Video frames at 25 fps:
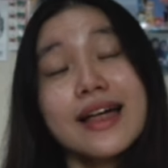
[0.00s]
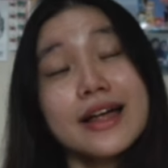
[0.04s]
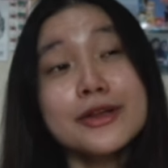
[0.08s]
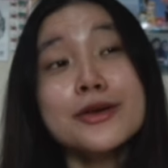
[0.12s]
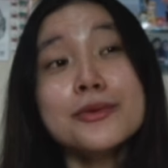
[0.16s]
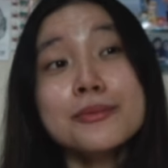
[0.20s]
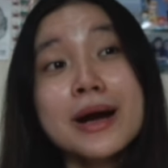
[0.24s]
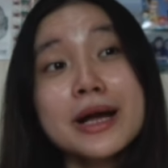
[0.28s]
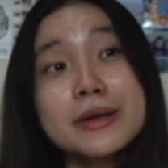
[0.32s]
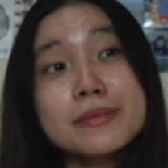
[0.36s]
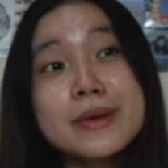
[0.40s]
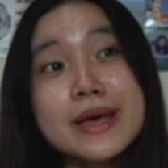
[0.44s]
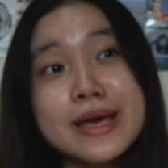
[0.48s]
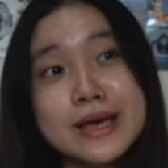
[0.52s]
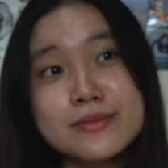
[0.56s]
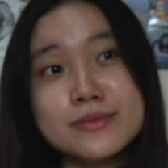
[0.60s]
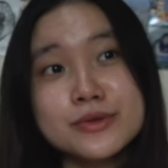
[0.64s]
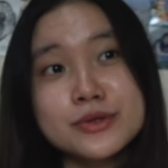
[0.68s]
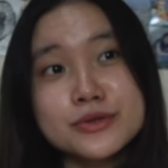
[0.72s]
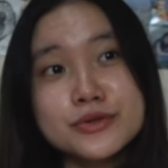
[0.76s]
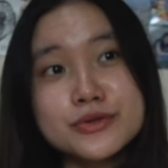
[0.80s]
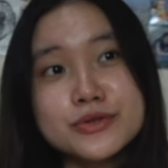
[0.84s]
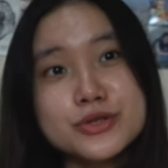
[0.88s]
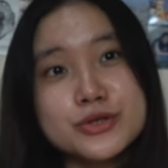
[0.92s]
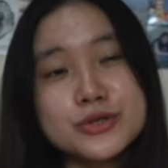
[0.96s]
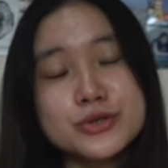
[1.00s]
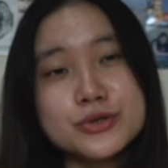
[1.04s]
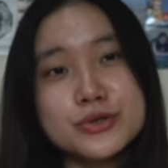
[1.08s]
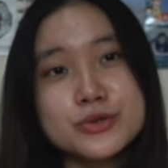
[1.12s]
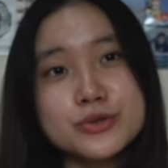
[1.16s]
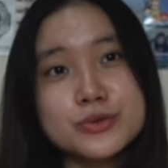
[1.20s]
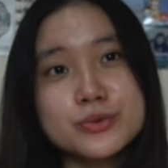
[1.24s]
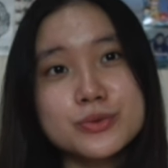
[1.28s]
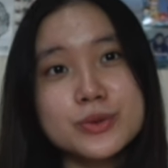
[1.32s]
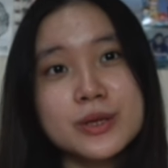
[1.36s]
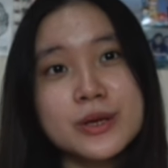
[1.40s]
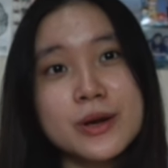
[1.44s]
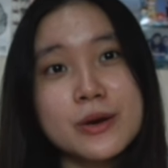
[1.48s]
you might be able to,
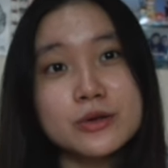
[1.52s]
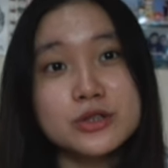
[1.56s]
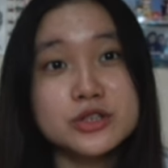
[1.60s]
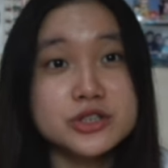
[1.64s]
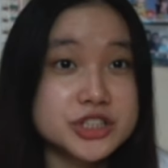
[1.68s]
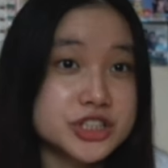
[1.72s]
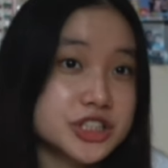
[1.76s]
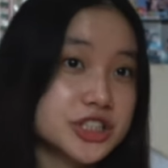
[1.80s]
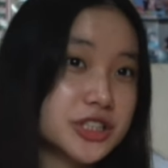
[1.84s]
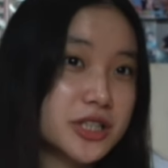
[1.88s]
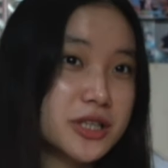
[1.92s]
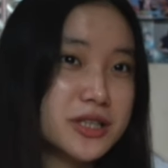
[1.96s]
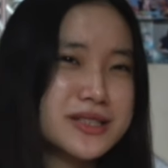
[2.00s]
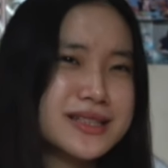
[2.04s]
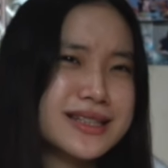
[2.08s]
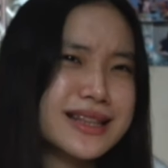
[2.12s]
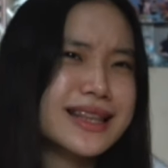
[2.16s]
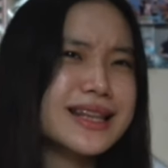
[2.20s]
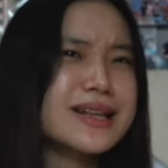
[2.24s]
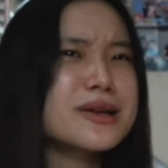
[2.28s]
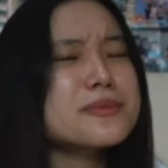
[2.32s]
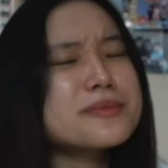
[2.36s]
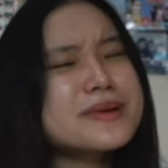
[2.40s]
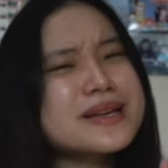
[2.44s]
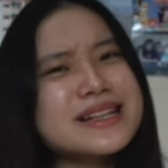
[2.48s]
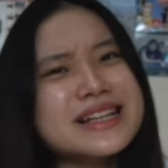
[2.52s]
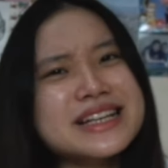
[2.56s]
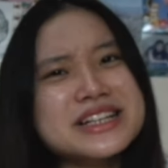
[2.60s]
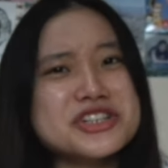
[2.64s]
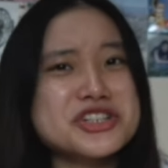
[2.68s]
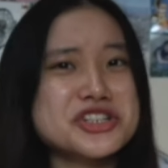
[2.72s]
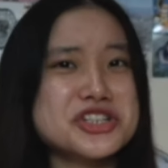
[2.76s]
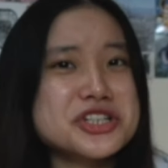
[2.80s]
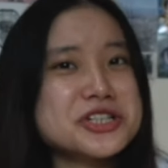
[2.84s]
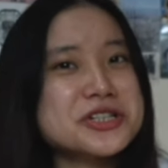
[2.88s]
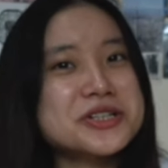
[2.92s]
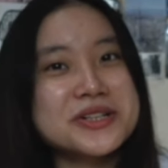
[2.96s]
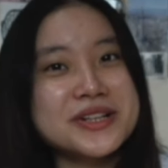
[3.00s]
you know, a little bit like
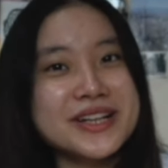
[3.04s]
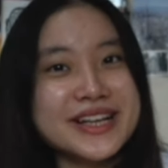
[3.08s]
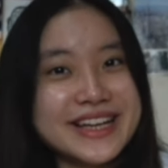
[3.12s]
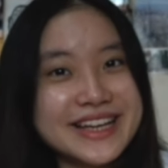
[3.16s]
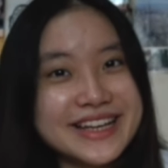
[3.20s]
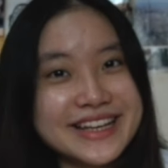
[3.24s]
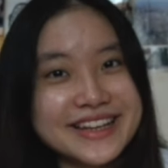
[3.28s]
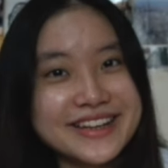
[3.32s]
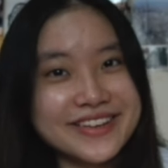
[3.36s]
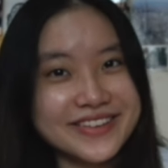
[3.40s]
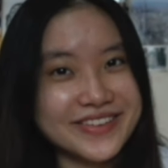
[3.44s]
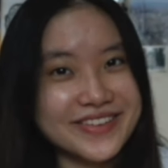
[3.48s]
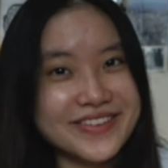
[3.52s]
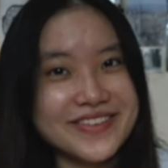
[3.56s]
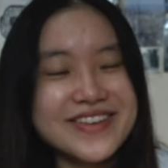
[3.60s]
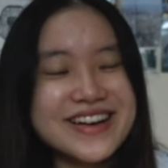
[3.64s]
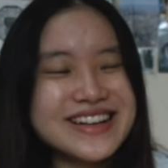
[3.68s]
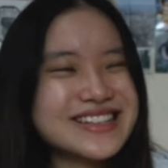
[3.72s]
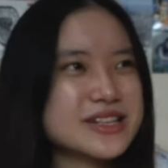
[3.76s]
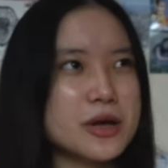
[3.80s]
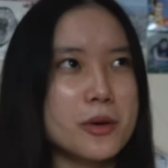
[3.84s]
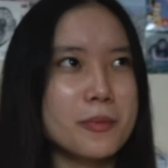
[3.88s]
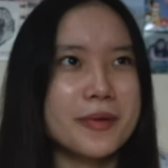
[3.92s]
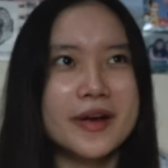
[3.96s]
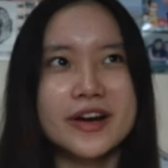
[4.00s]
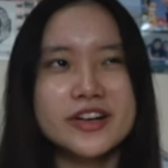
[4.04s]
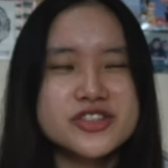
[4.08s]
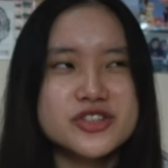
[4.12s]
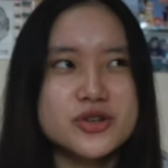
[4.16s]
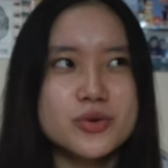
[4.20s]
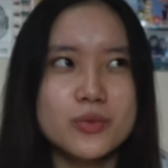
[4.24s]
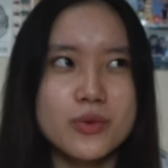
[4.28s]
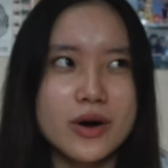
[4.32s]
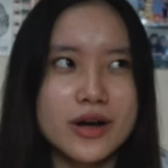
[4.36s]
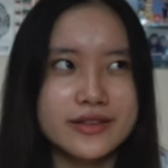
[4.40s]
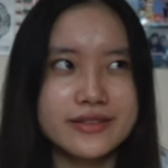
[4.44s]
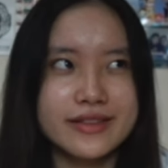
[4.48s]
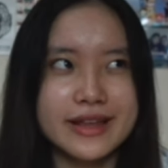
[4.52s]
chill in, you know, as compared to
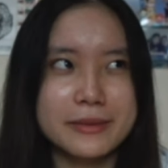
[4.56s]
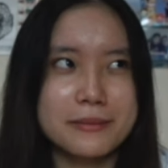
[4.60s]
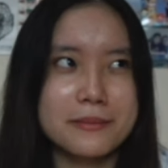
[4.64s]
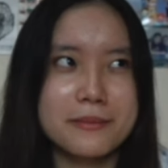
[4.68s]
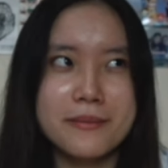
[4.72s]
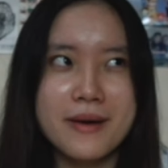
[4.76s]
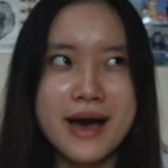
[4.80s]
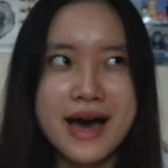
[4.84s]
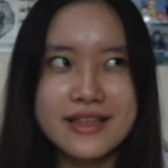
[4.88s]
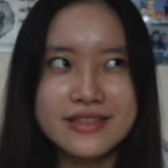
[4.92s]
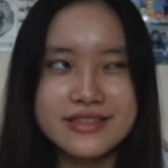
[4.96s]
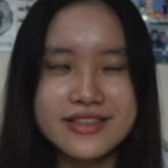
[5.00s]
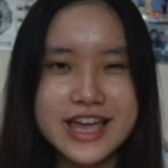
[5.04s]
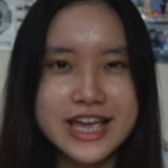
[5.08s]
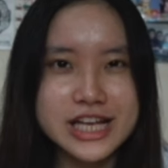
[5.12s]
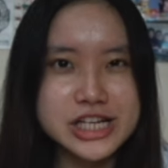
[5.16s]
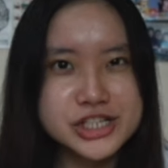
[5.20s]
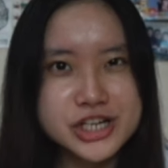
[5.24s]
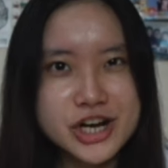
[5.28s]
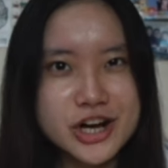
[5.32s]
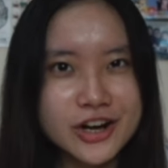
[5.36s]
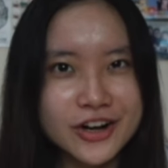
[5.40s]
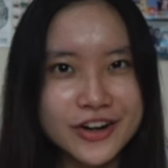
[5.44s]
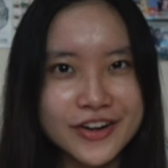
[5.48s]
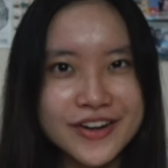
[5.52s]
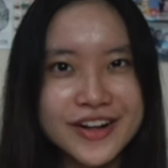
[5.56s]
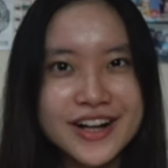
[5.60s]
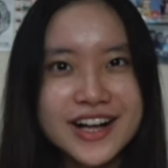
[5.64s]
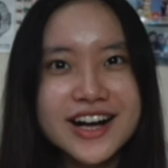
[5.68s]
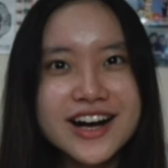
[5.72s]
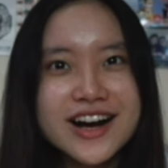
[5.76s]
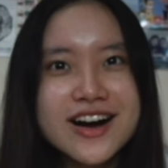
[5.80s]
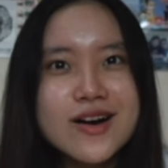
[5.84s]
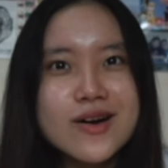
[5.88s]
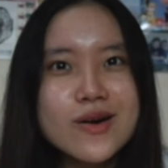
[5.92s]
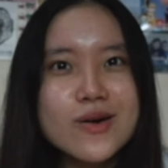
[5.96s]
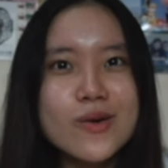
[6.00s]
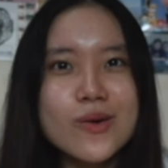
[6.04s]
what, like math HL
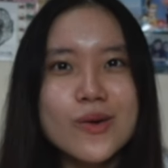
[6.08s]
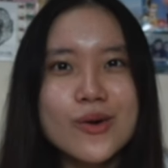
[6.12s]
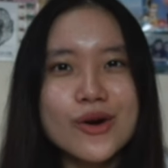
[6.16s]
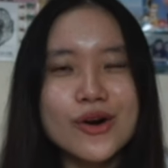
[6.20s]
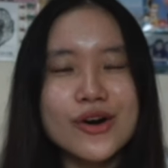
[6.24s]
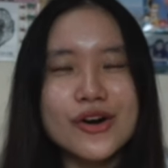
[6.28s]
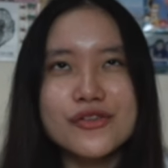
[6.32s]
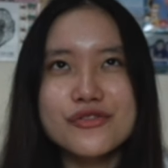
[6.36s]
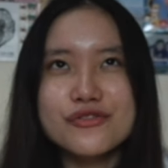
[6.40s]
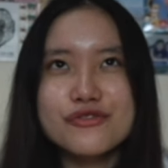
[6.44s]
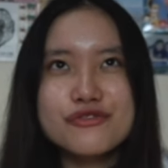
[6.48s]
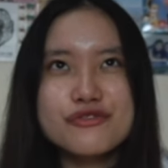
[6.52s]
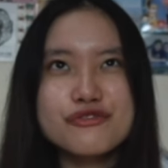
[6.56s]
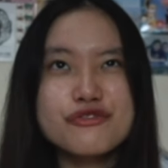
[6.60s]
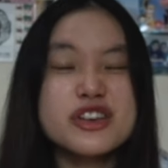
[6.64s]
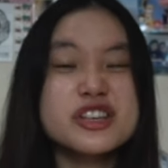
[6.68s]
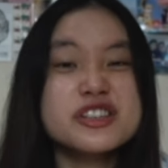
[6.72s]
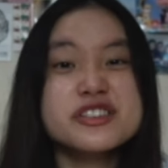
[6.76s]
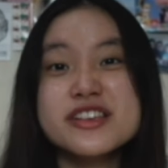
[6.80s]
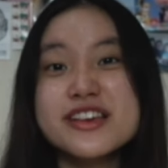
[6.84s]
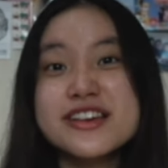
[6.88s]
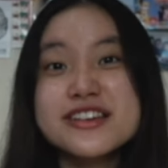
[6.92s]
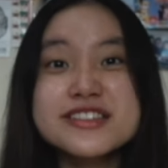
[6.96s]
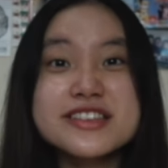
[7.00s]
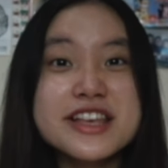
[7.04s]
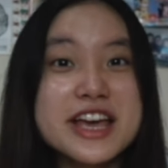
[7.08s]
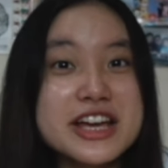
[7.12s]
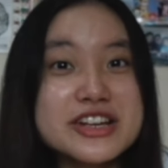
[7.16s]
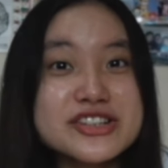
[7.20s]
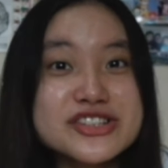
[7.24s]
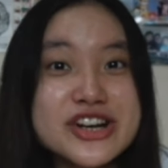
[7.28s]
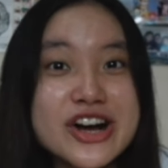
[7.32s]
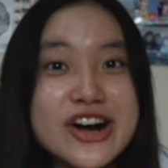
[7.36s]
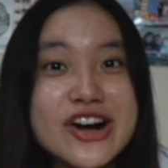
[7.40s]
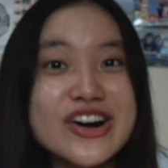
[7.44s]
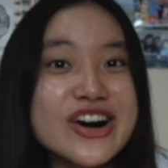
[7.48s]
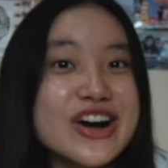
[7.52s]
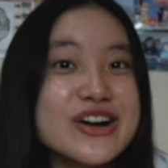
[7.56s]
or physics
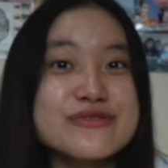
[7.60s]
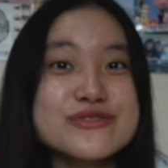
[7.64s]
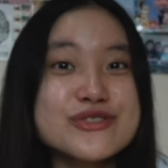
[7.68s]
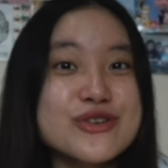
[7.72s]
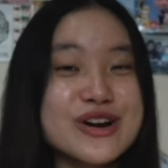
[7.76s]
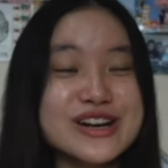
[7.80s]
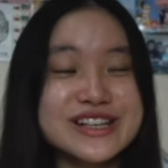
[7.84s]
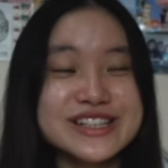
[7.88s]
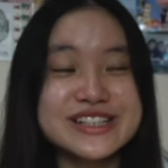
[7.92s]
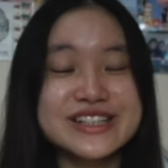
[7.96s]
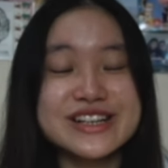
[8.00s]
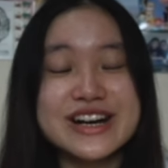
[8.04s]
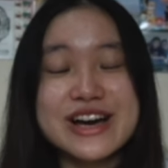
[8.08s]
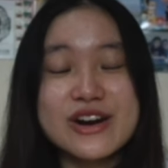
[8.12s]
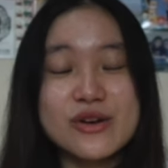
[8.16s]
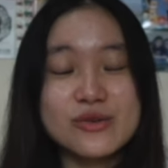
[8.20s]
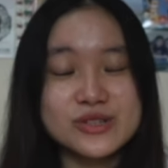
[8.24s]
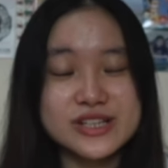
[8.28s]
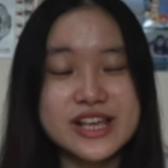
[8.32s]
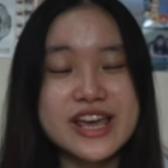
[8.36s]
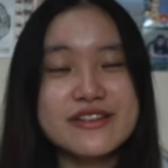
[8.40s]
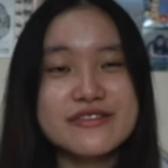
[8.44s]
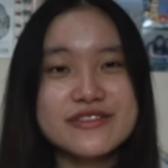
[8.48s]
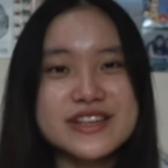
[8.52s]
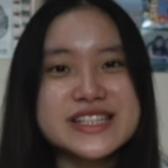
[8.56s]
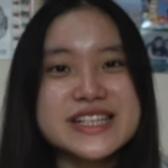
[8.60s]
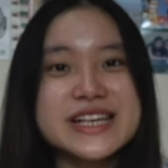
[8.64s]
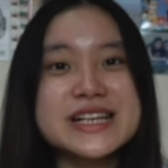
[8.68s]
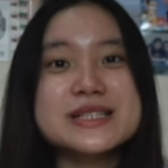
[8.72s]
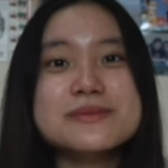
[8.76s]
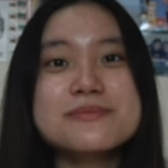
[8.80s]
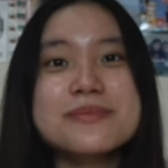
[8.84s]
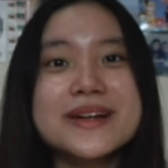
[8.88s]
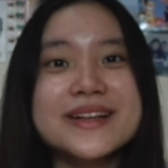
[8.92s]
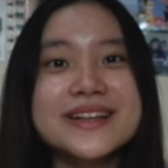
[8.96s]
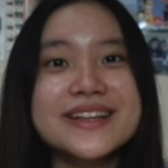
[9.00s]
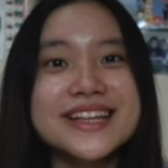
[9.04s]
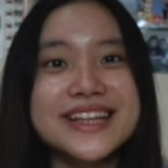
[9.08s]
HL. I have no idea, I don't take physics,
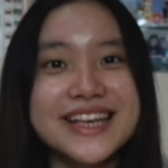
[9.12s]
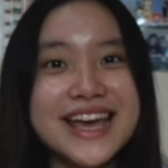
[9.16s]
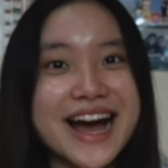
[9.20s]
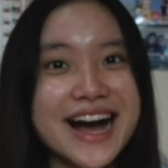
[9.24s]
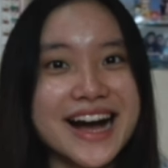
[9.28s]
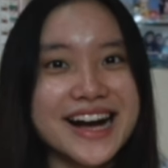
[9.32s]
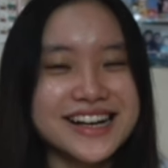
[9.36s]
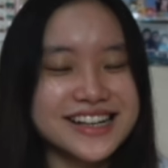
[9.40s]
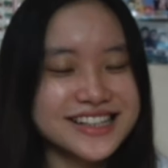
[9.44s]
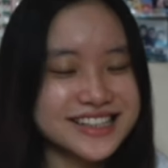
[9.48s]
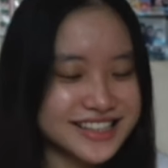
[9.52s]
but yeah.